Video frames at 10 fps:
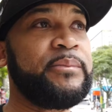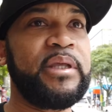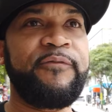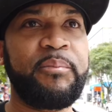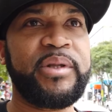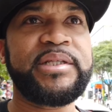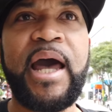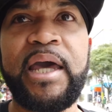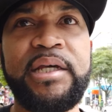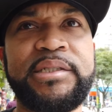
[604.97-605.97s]
Same thing for
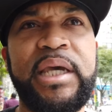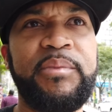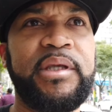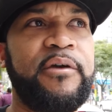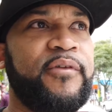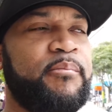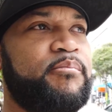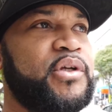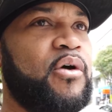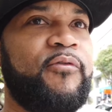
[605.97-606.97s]
Pattaya. Same thing for,
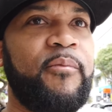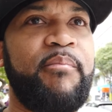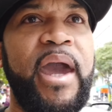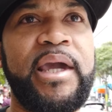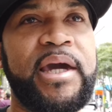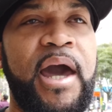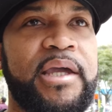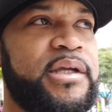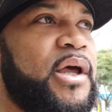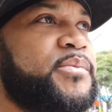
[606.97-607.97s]
you know, for
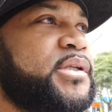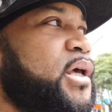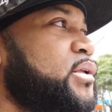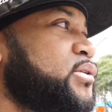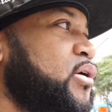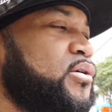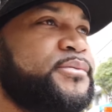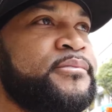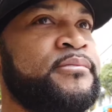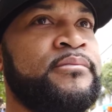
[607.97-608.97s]
Bangkok. You know what I'm saying? So,
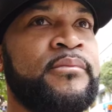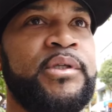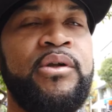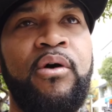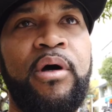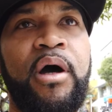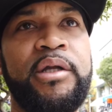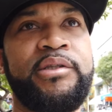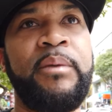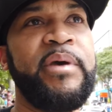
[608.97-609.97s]
you know,
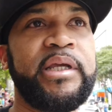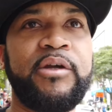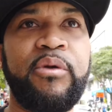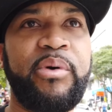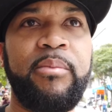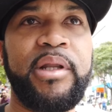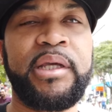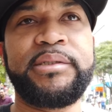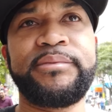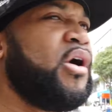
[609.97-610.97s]
uh, Dominican
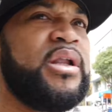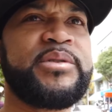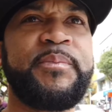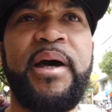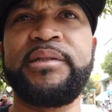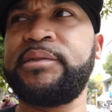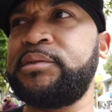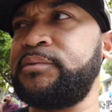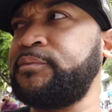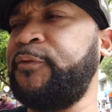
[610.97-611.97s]
Republic. All them spots.
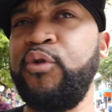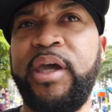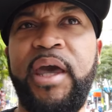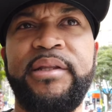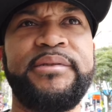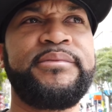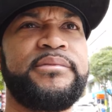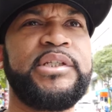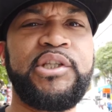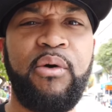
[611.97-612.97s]
Phuket.
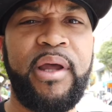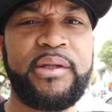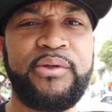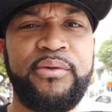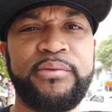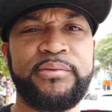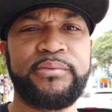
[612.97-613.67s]
Just know that too.